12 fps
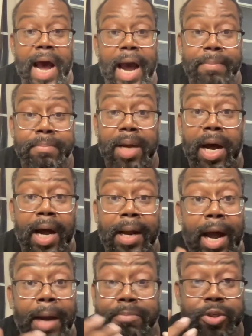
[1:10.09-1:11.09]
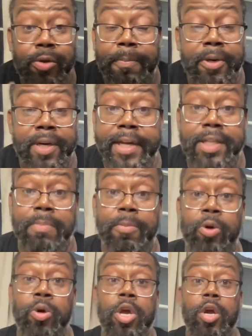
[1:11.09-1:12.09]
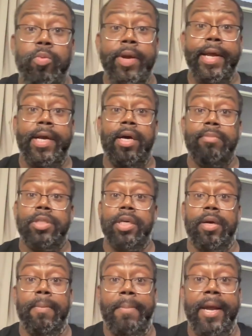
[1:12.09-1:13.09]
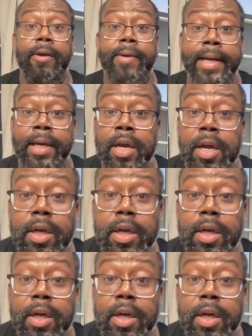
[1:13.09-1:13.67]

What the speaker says: I'm too predictable when it comes to comparing